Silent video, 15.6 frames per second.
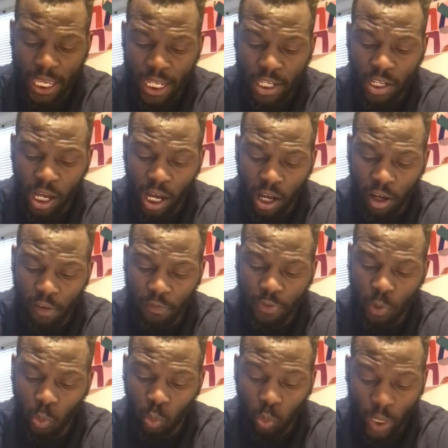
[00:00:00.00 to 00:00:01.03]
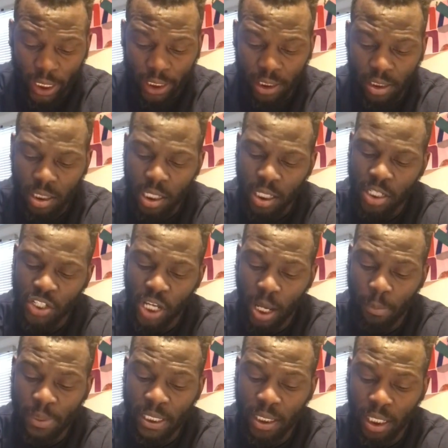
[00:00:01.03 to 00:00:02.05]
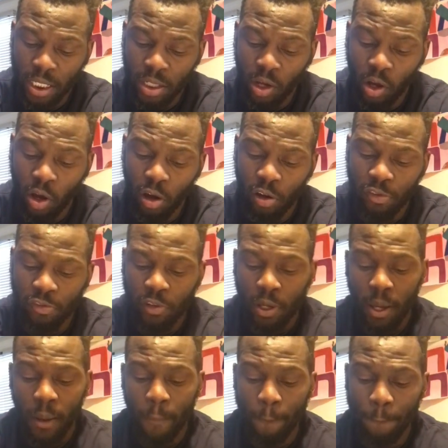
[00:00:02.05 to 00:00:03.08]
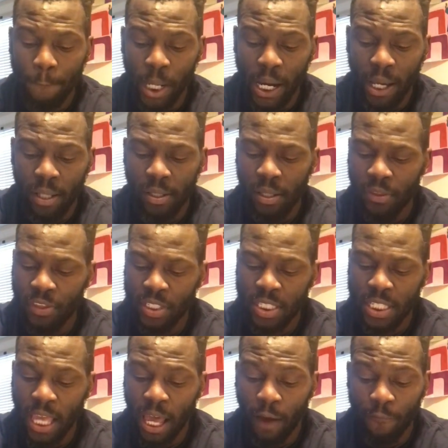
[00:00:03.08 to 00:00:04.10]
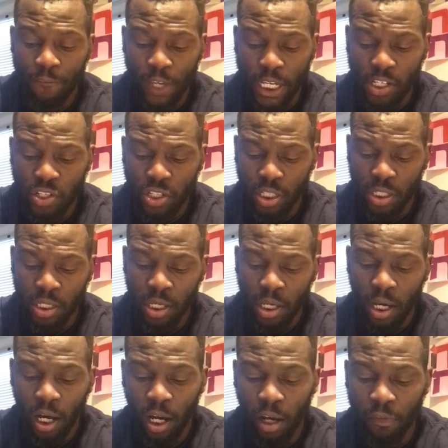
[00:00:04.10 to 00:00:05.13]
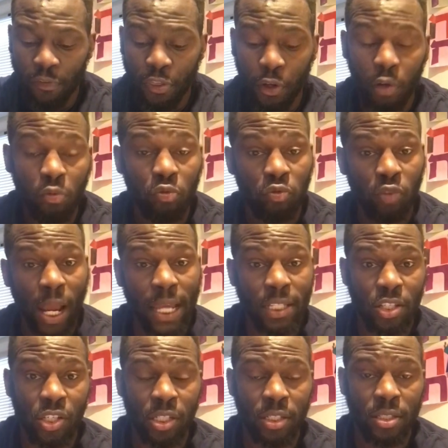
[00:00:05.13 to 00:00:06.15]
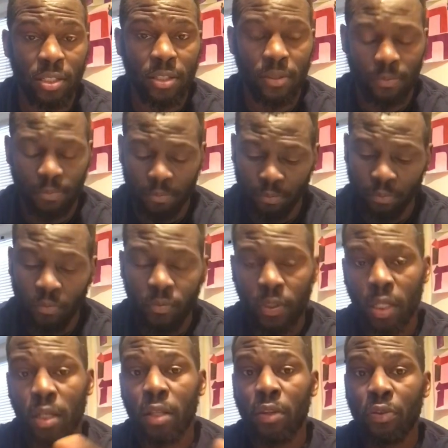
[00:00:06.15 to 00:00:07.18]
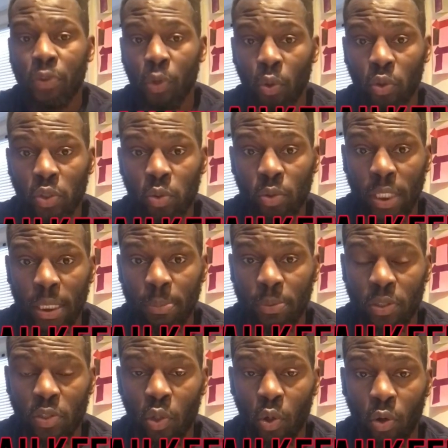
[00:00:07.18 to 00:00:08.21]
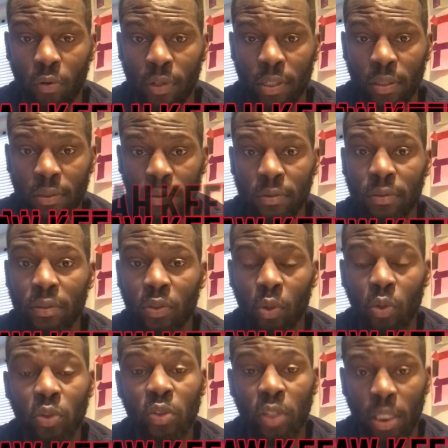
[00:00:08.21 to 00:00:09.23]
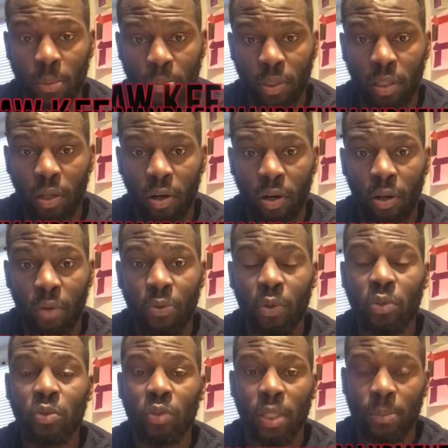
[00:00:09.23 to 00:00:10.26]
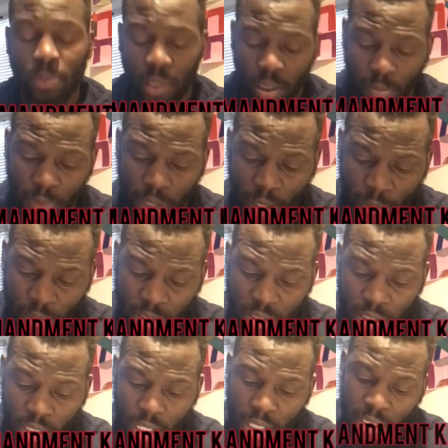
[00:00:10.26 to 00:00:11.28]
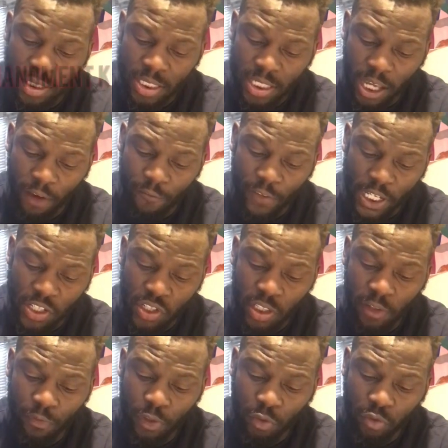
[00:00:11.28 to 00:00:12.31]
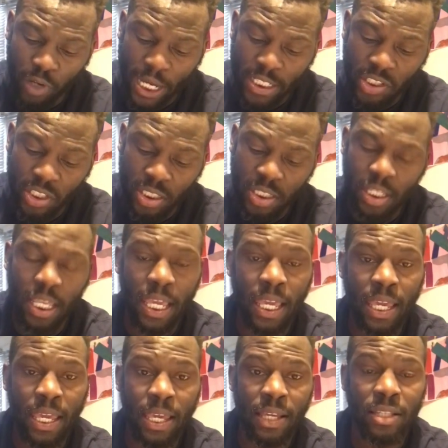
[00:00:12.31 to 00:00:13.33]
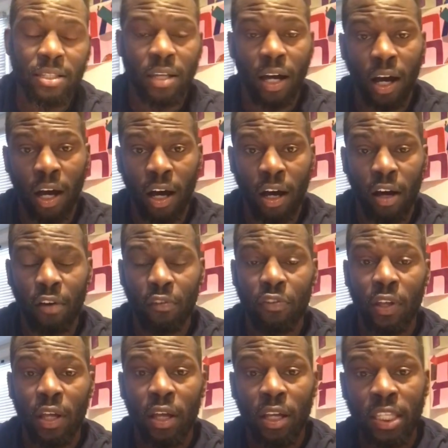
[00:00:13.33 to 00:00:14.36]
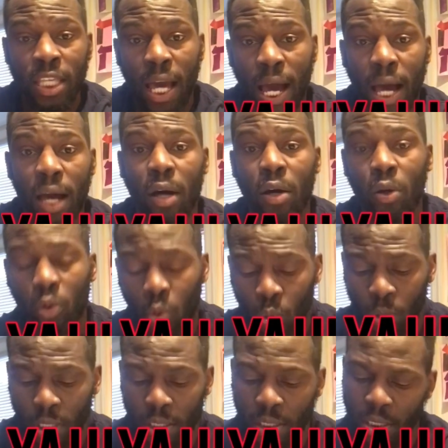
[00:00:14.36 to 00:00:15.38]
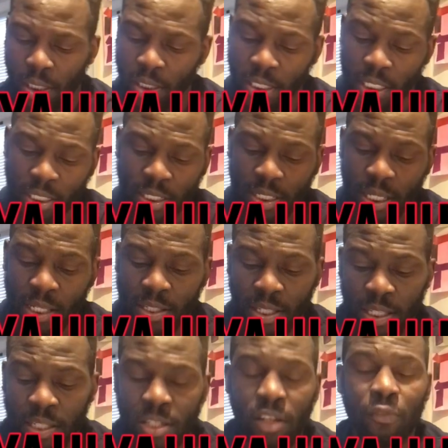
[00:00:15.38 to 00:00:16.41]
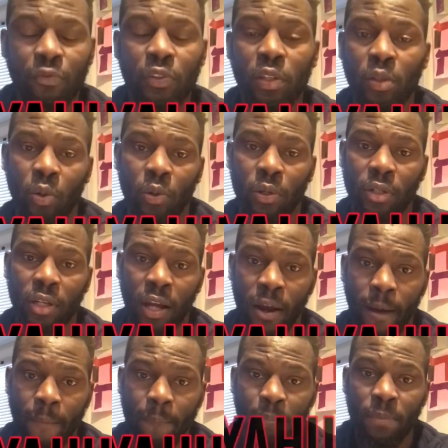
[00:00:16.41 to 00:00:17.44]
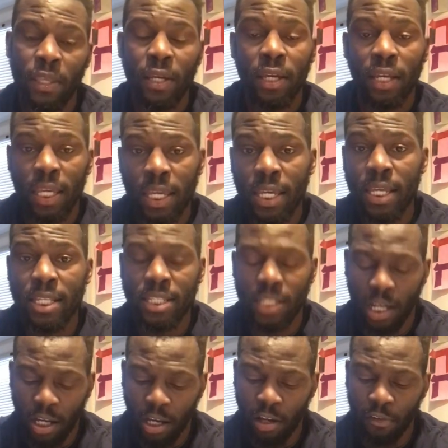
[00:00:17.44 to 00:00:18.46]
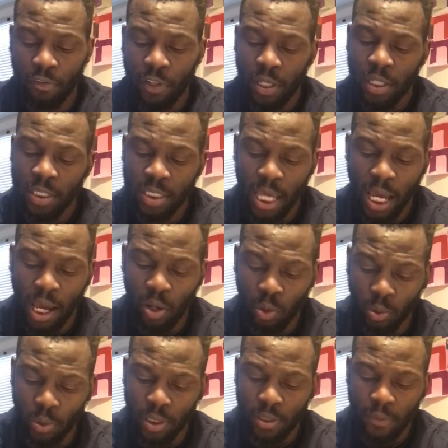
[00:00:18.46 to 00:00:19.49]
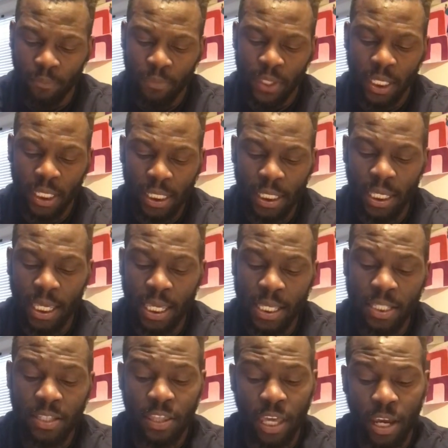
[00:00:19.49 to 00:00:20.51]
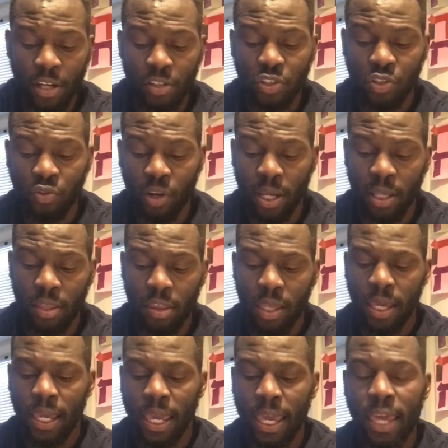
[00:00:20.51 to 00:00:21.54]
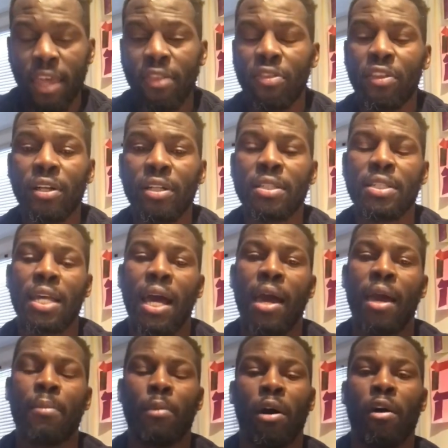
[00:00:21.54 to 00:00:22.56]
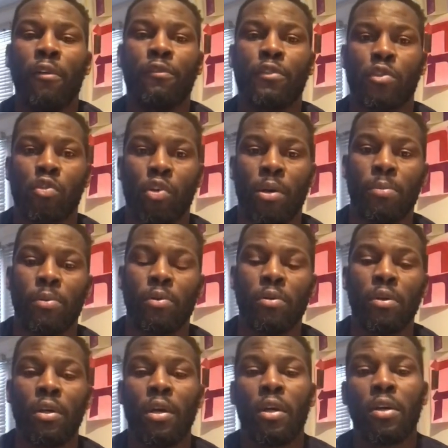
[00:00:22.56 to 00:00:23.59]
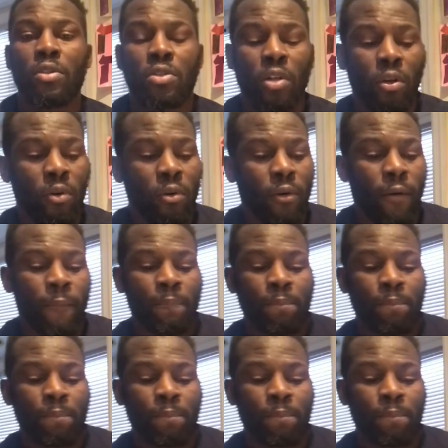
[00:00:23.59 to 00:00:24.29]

end of the wicked shall be cut off. But the salvation of the righteous, those who keep the Torah, those who keep the law, those who keep the commandments, the salvation of the righteous is of Yahuwah. This says is of the Lord, all right? Is of Yahuwah. He is their strength in the time of trouble. So,